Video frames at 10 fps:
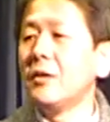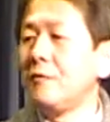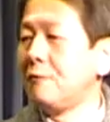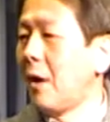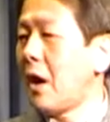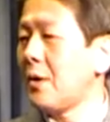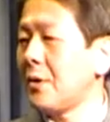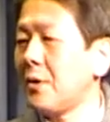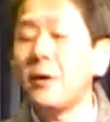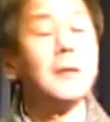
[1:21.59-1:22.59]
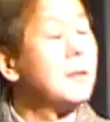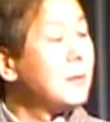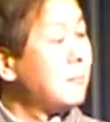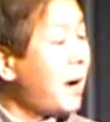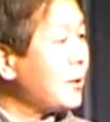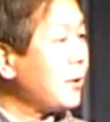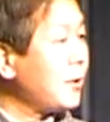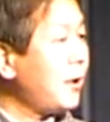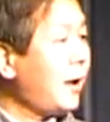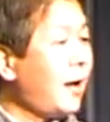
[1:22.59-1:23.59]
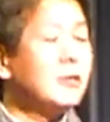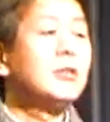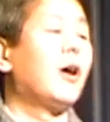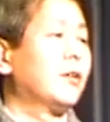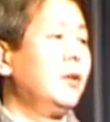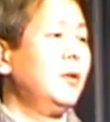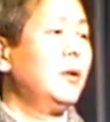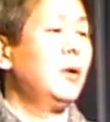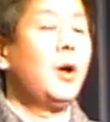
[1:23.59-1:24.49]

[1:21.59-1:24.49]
the father, the mother, and daughter,